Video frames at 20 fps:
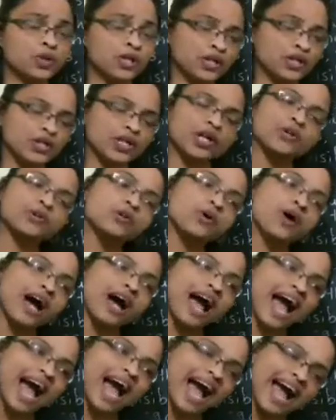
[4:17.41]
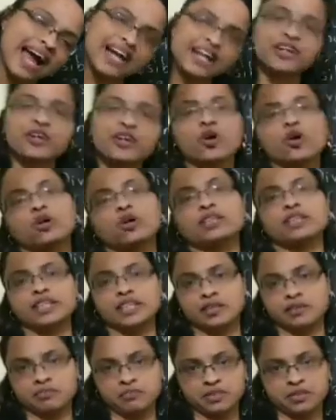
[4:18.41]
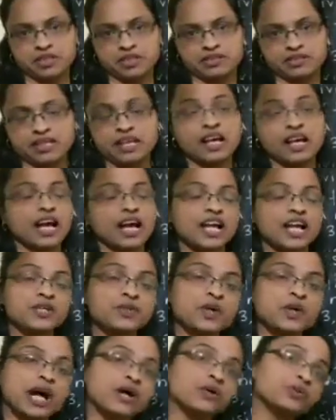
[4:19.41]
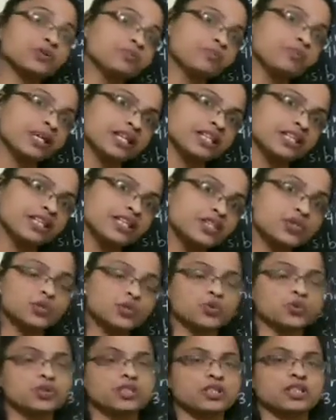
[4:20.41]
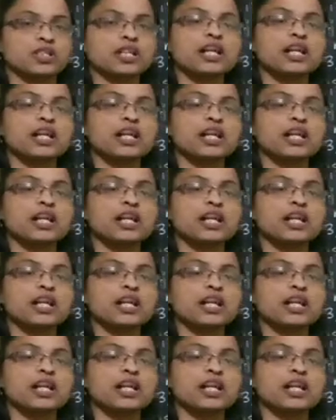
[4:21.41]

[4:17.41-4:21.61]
You have to add all the numbers and you have to make the total.